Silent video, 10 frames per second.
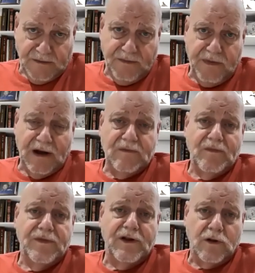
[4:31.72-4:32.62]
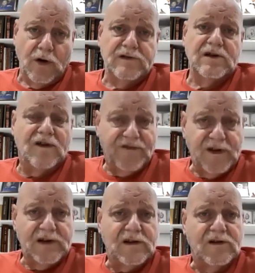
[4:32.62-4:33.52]
but the Lord's going to
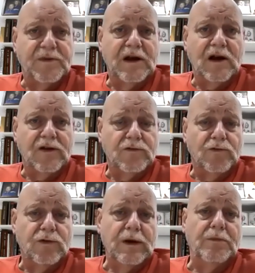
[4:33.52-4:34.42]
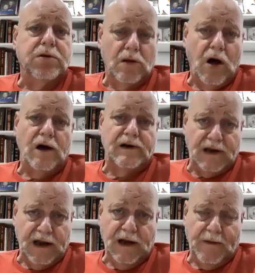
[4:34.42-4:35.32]
fix us because we belong
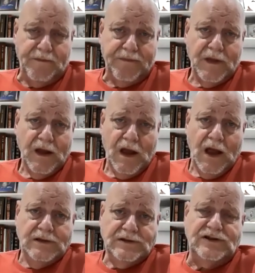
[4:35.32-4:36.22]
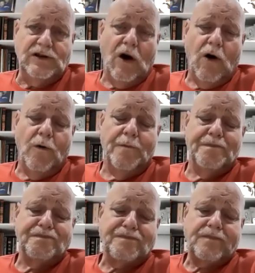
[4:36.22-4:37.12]
to him. So
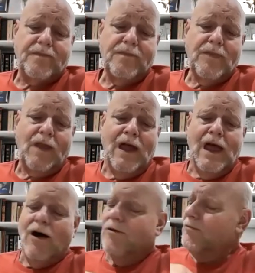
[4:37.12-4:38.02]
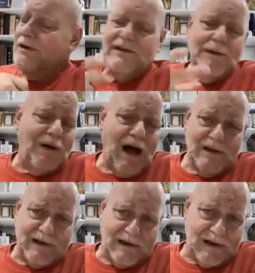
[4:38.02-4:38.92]
we see
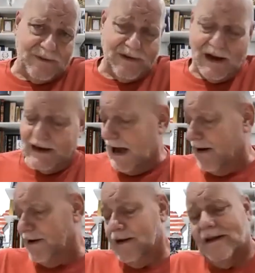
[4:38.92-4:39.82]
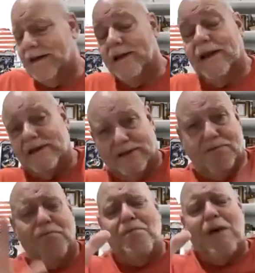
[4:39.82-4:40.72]
politics upside down and the
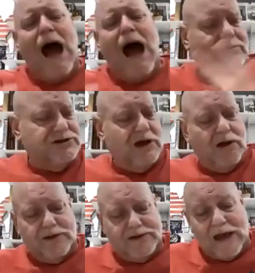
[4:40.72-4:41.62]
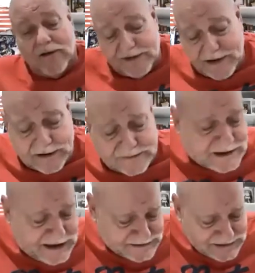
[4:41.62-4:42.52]
latest bombshell that's out there.
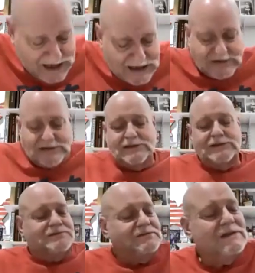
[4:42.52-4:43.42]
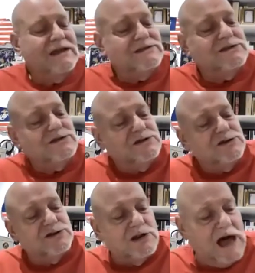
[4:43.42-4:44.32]
And, you know,
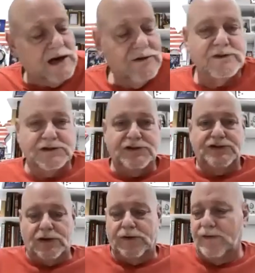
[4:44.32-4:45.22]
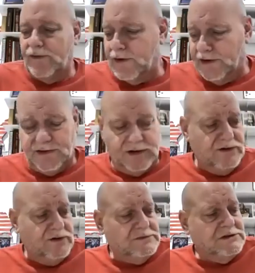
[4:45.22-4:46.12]
there's a lot of conservative
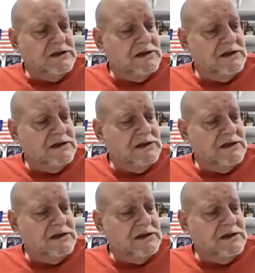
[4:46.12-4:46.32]
Christians